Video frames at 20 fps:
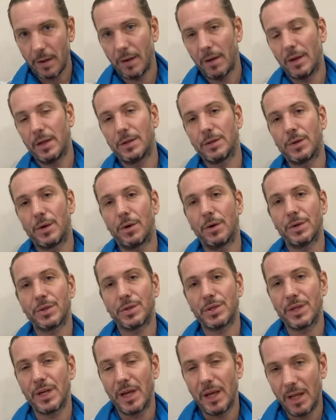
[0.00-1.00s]

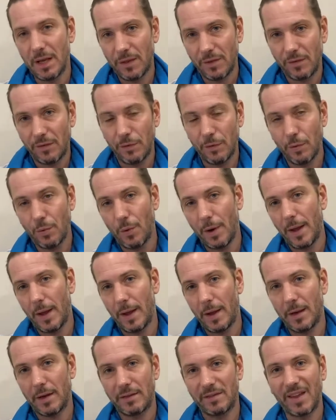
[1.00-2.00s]
enters into
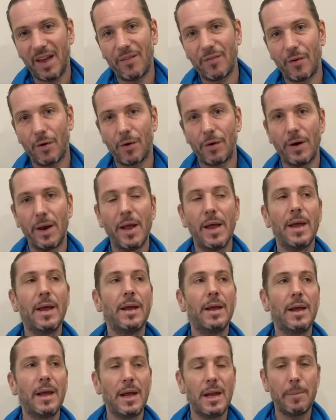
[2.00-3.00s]
a tavern,
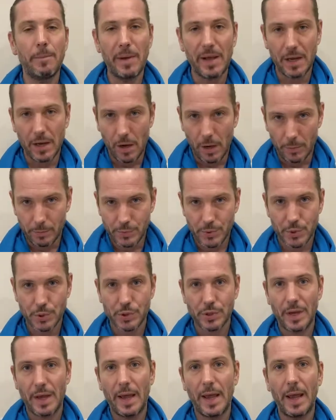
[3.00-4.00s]
it
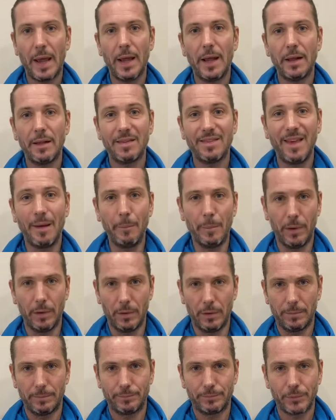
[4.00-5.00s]
becomes a temple.
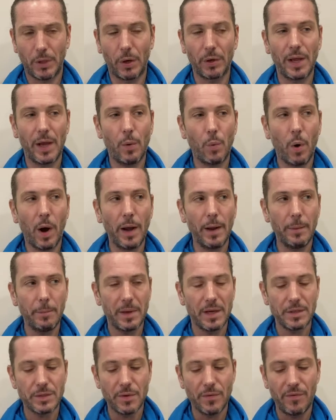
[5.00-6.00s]
Okay, why?
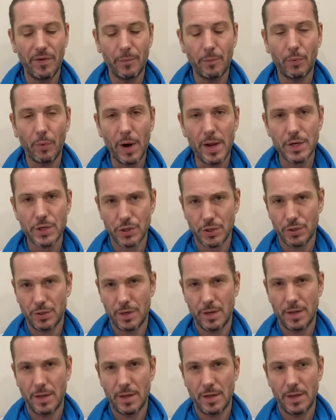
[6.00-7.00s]
Because the vibration
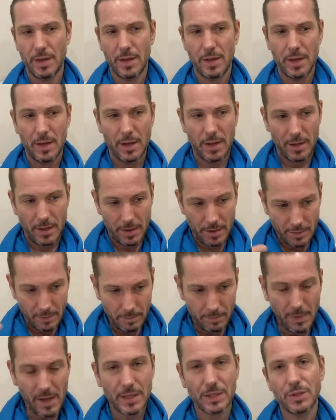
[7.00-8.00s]

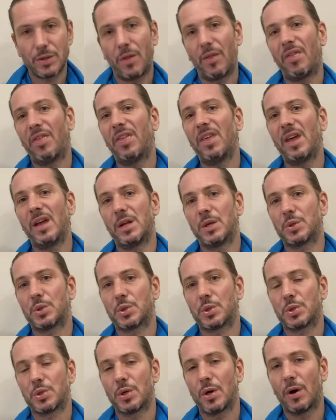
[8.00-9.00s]
makes the
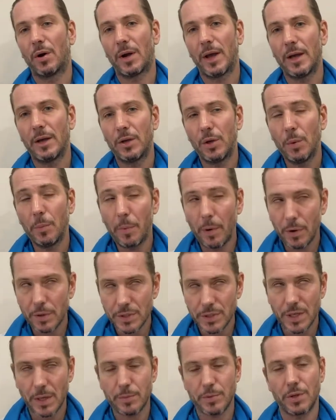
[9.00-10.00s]
things. Okay, your
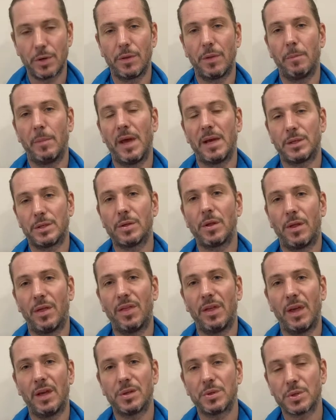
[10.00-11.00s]
perception makes the
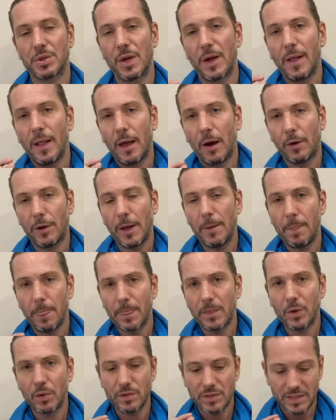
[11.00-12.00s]
things. Okay,
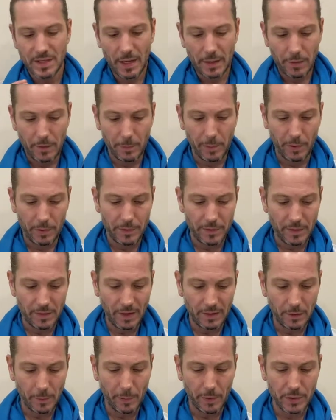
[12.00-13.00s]
so that's the point.
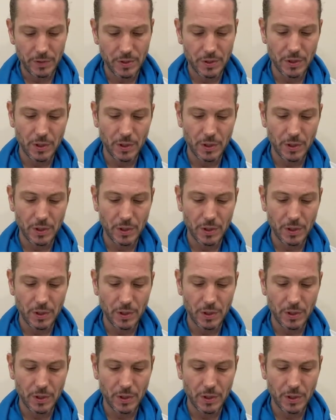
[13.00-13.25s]
That's the point.